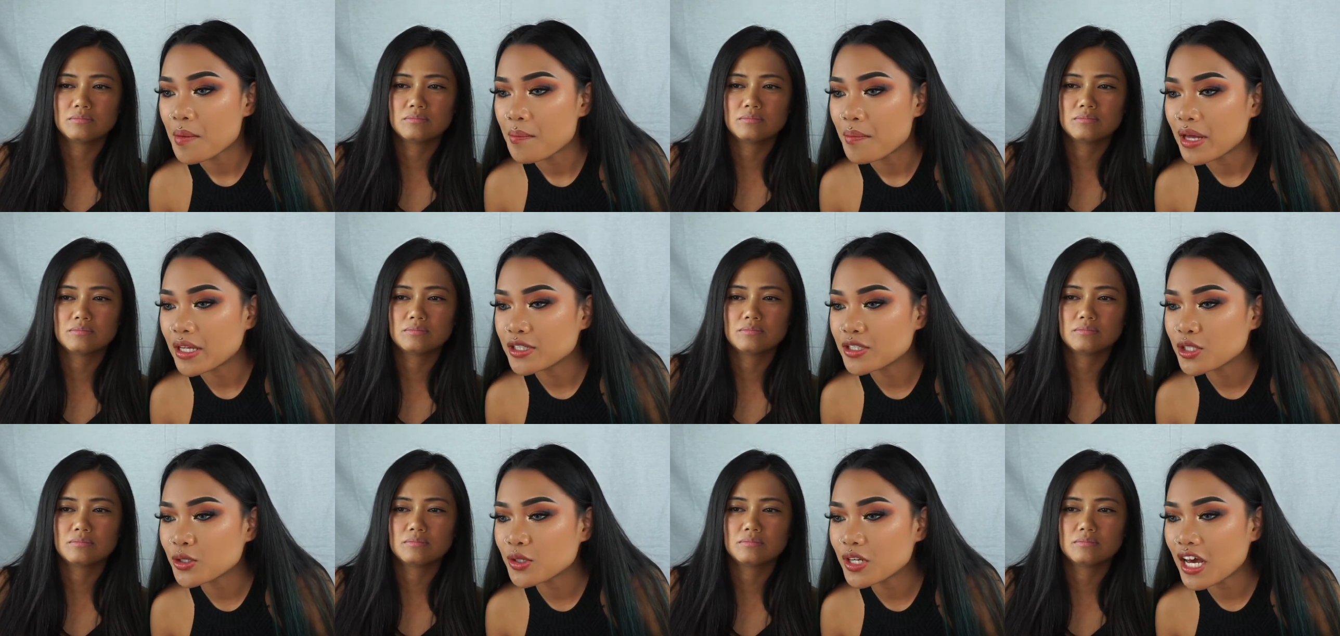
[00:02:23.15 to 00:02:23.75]

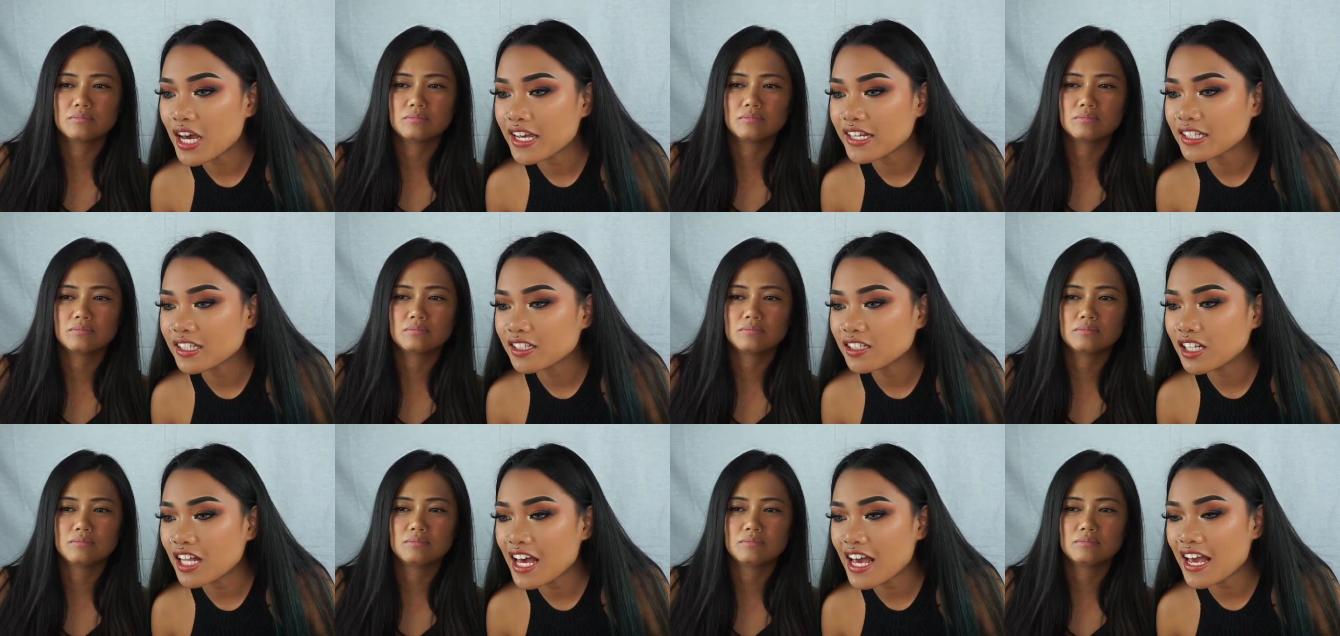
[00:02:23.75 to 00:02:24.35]
Speaker 1: Bentonite
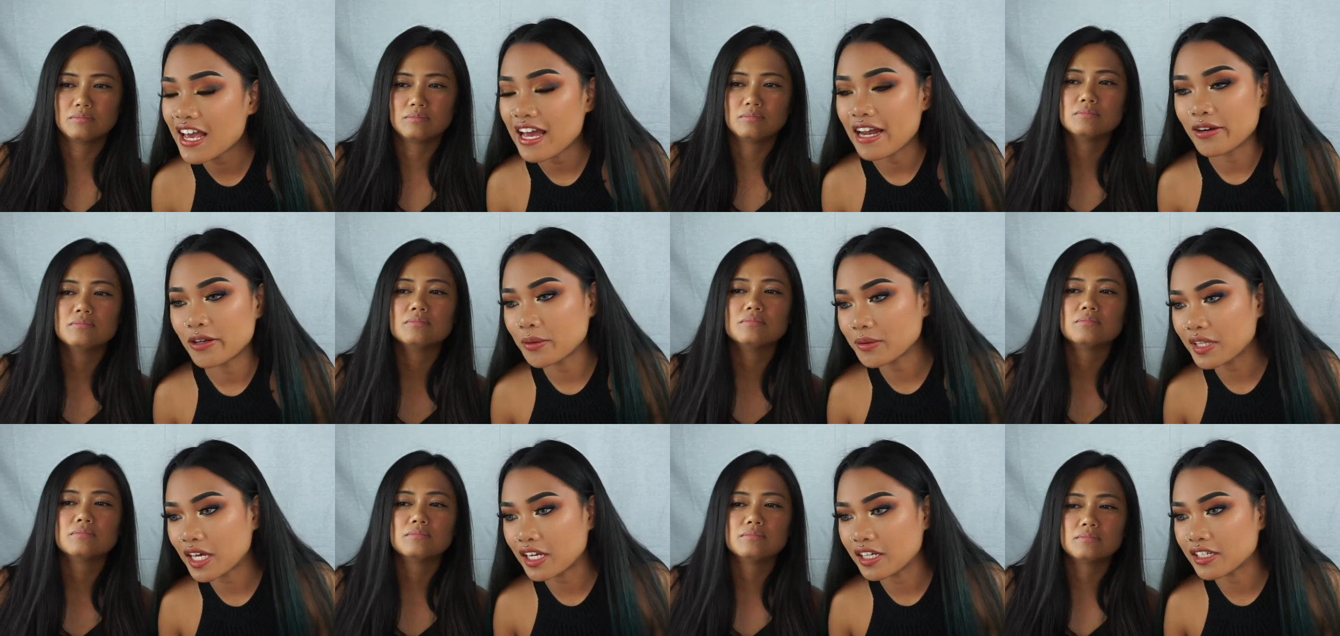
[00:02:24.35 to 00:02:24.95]
clay, I don't know
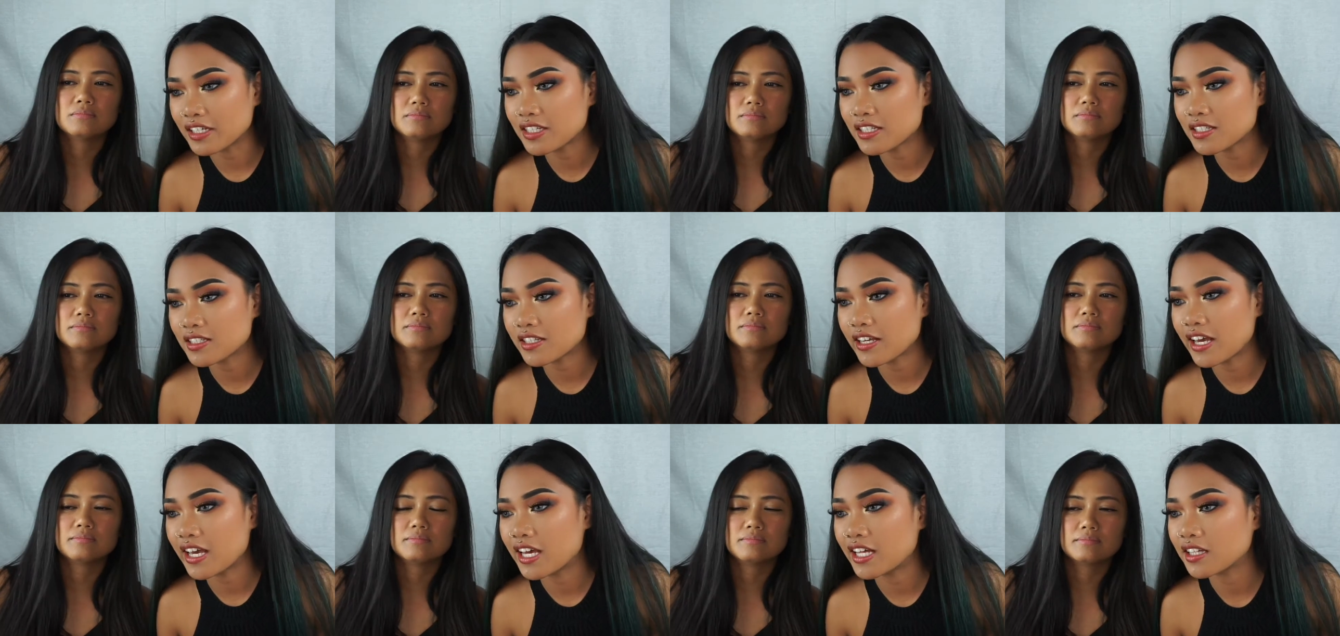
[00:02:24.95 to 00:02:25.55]
what that
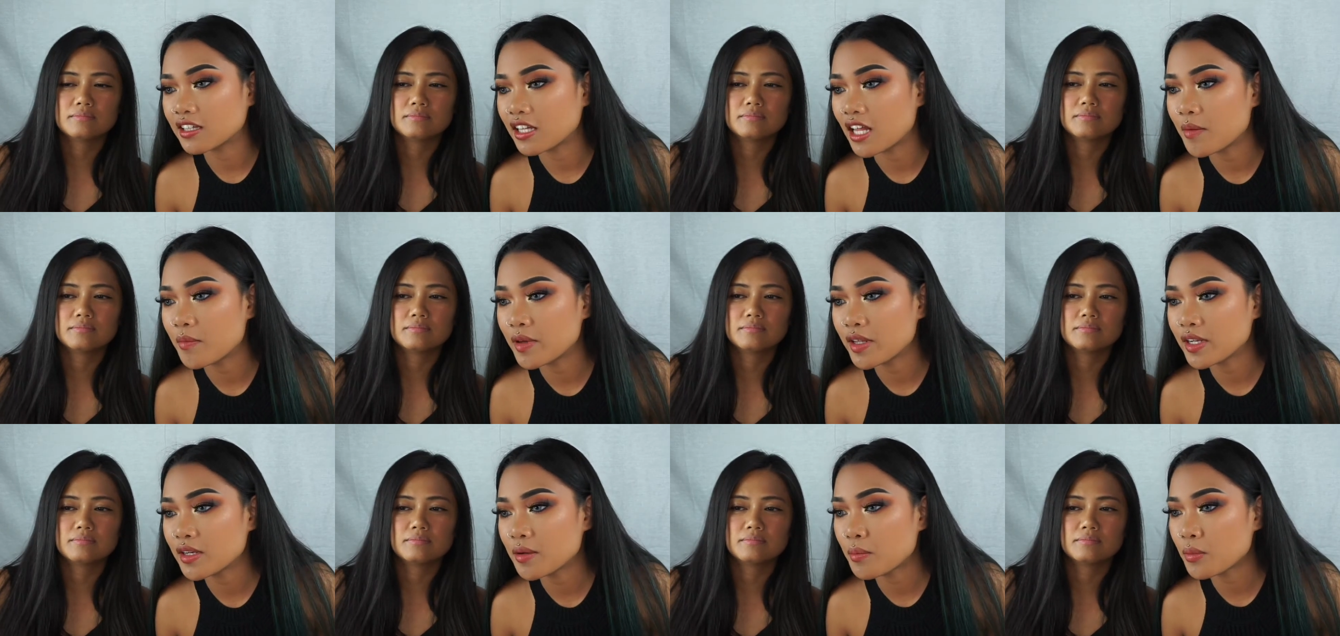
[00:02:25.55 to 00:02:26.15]
is, and
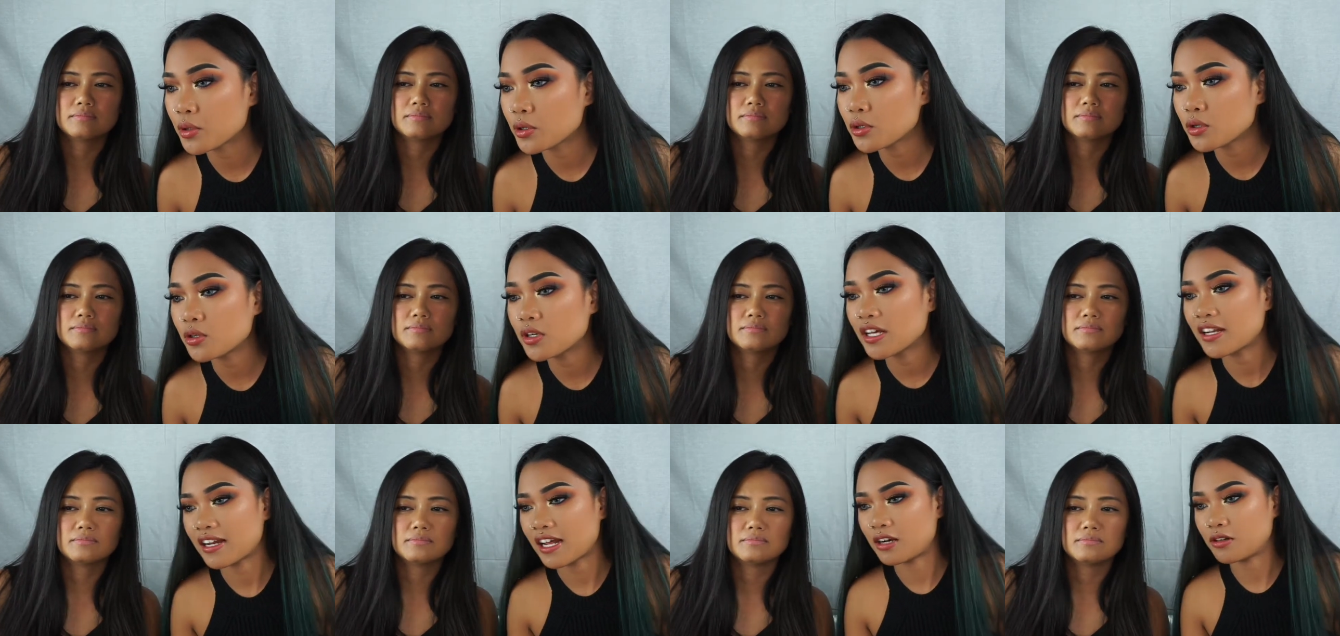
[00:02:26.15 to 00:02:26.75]
lemon myrtle,
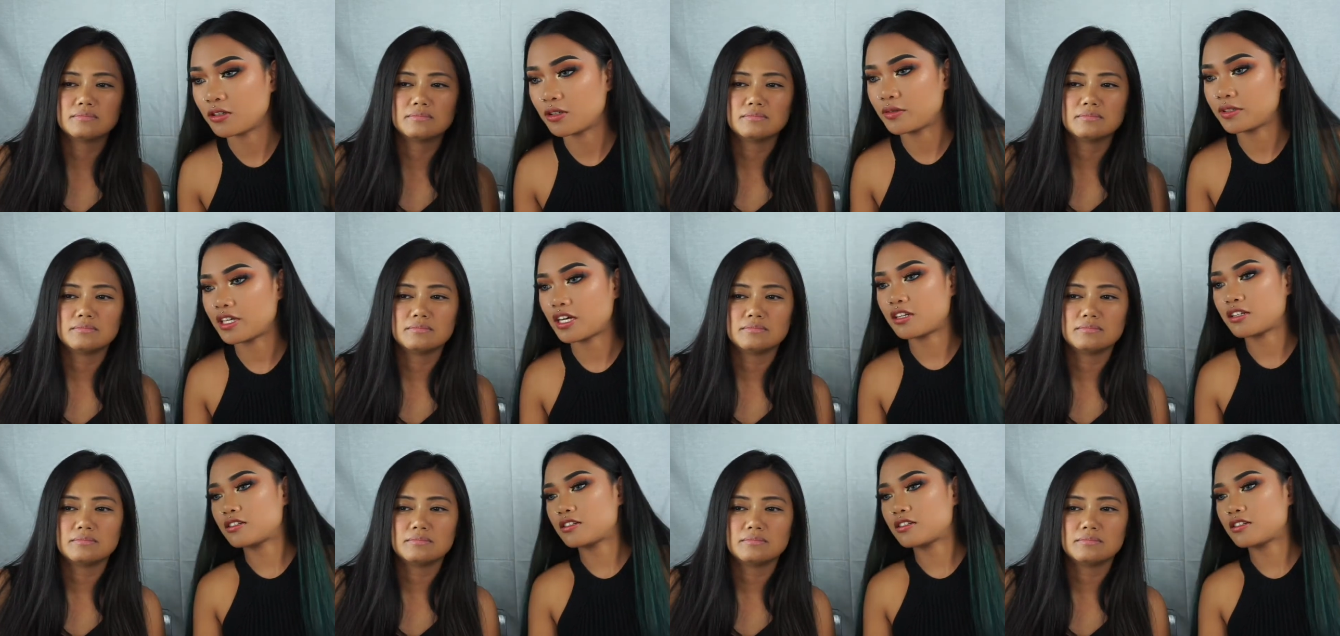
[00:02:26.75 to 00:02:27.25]
and I don't know what that